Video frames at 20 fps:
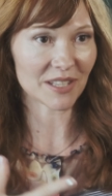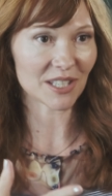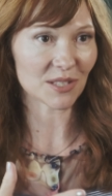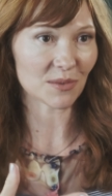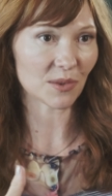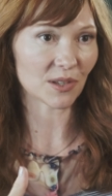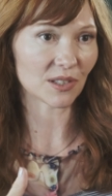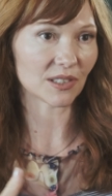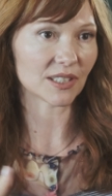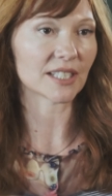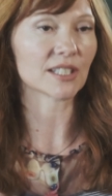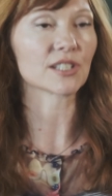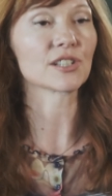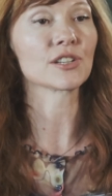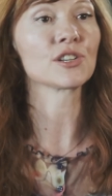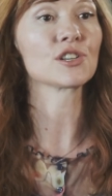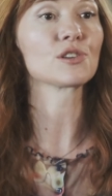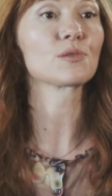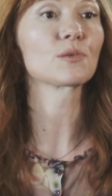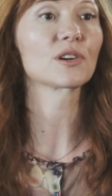this world
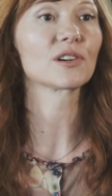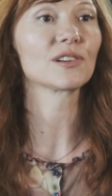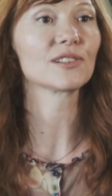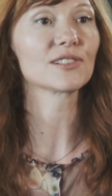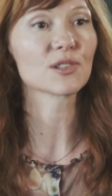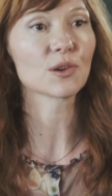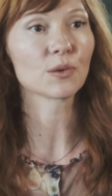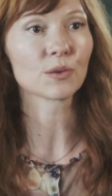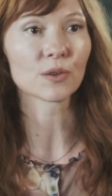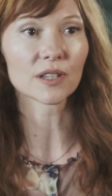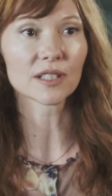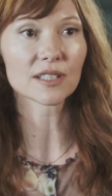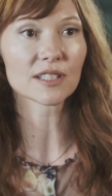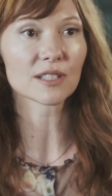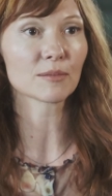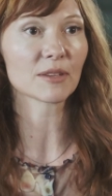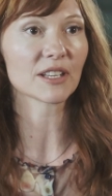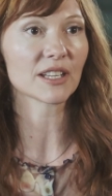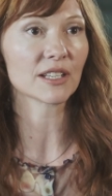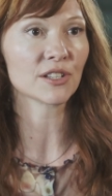into new worlds or
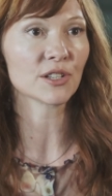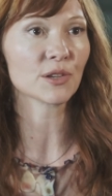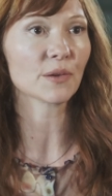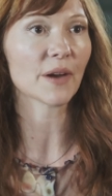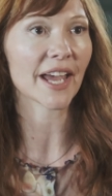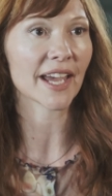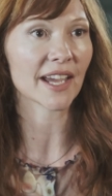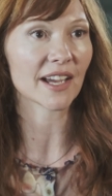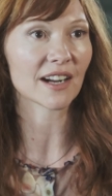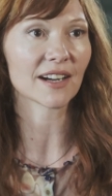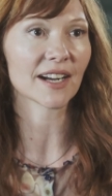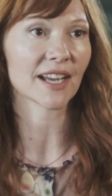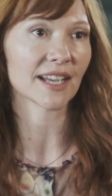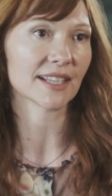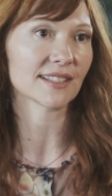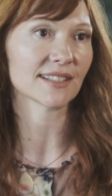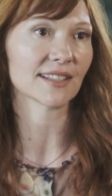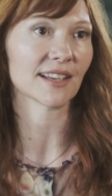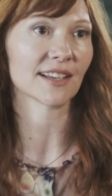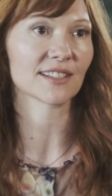some of the new AR
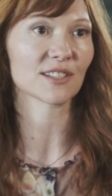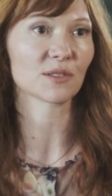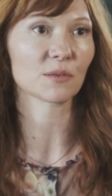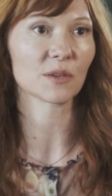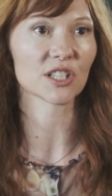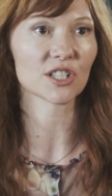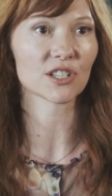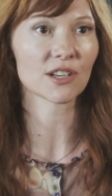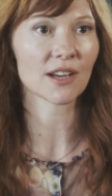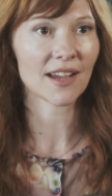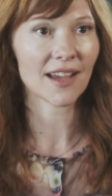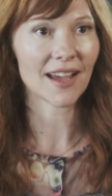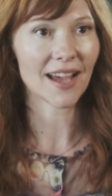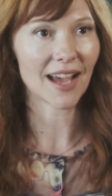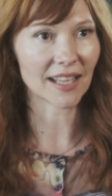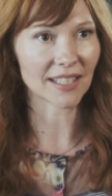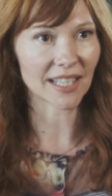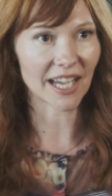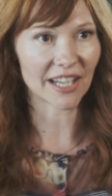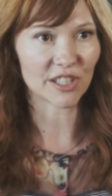headsets which
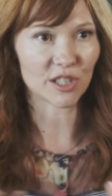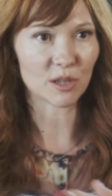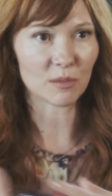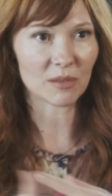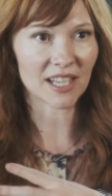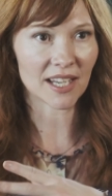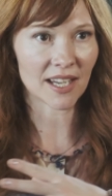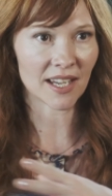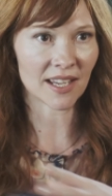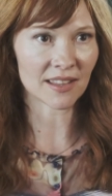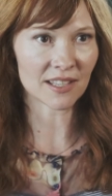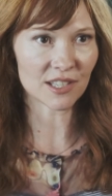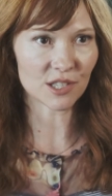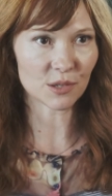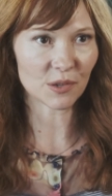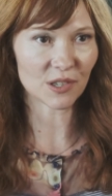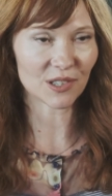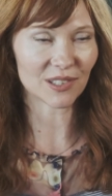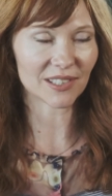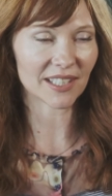allow you to be in
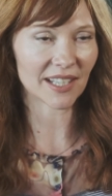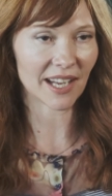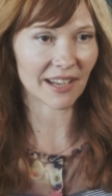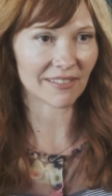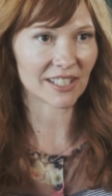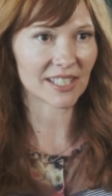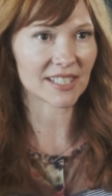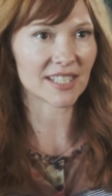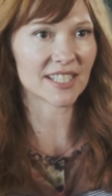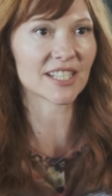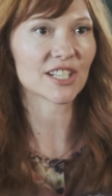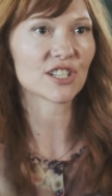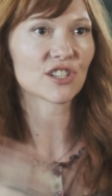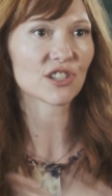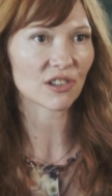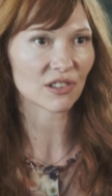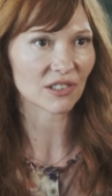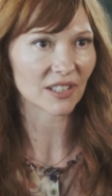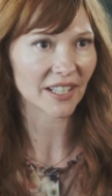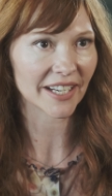this world and have a
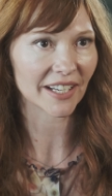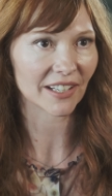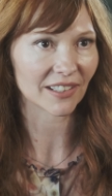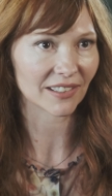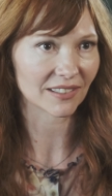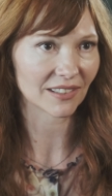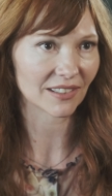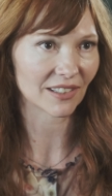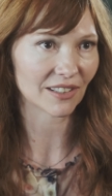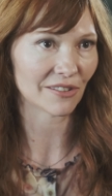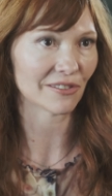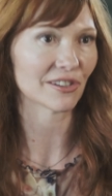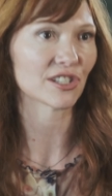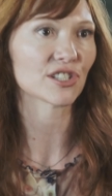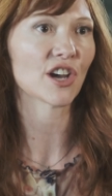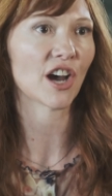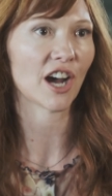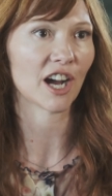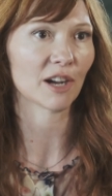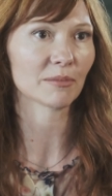digital layer over
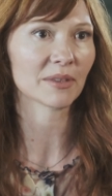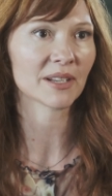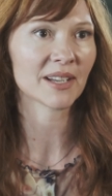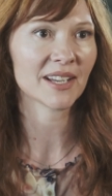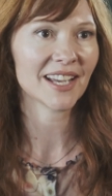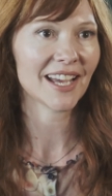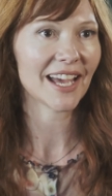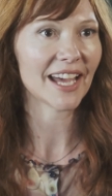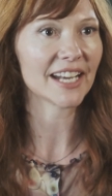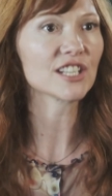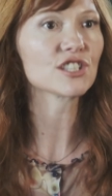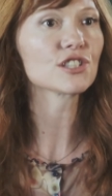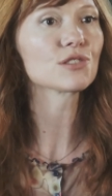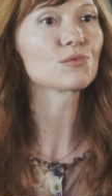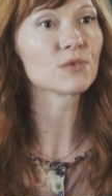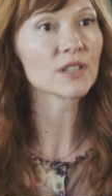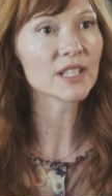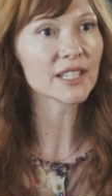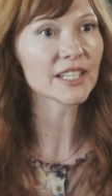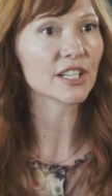top. And it's
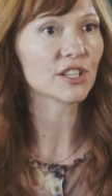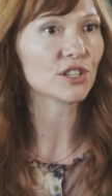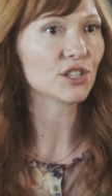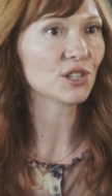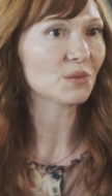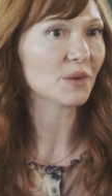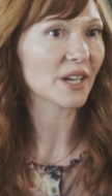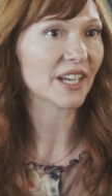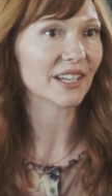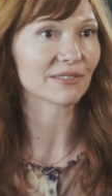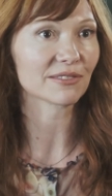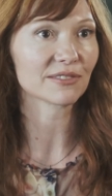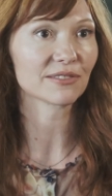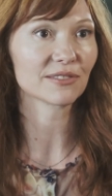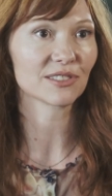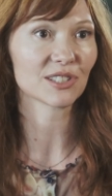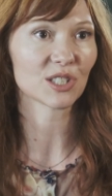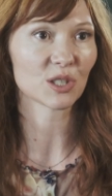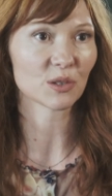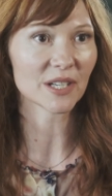really a new way of
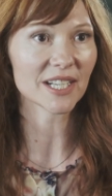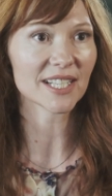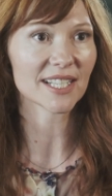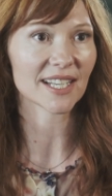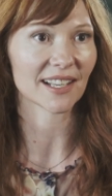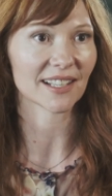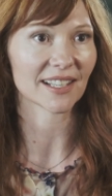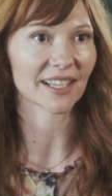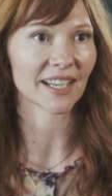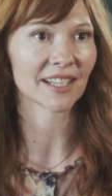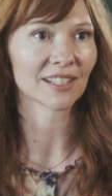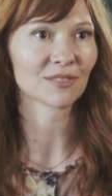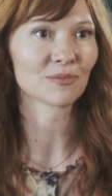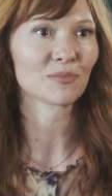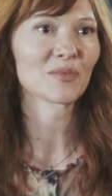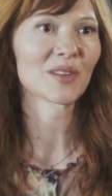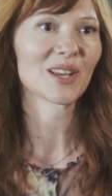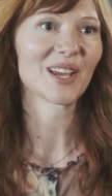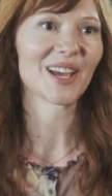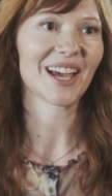storytelling
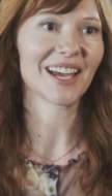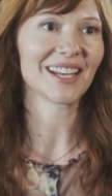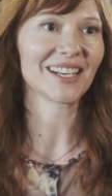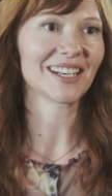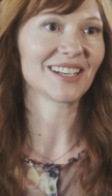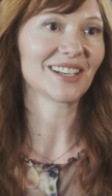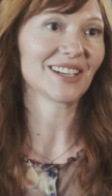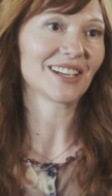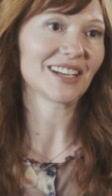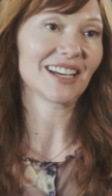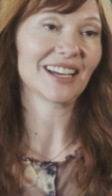and